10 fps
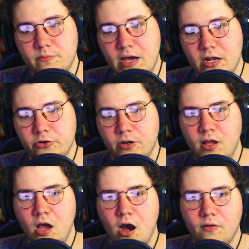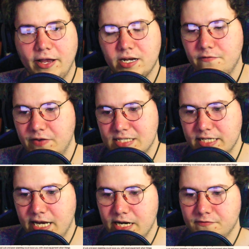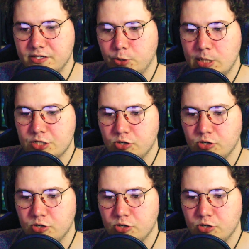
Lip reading: Matter, like an investigative series,